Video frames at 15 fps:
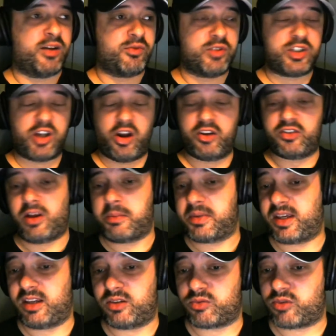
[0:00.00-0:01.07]
And Richarlison up
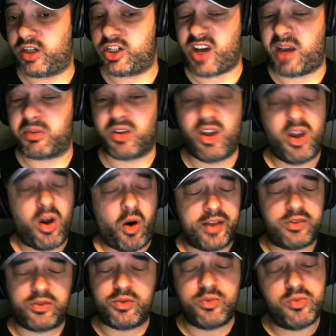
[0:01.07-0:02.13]
against Reece James. I
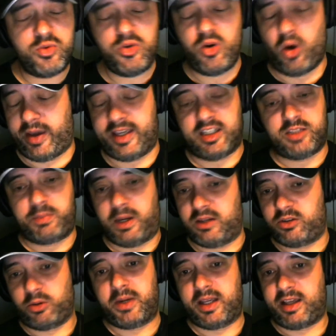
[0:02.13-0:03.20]
do not expect
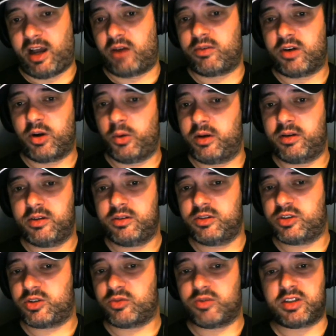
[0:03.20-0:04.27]
Dominic Calvert-Lewin
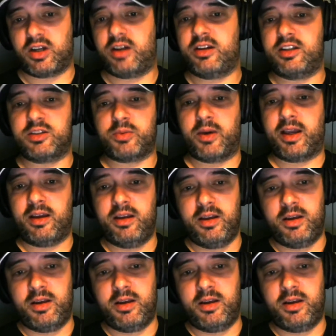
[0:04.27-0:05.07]
to return this week.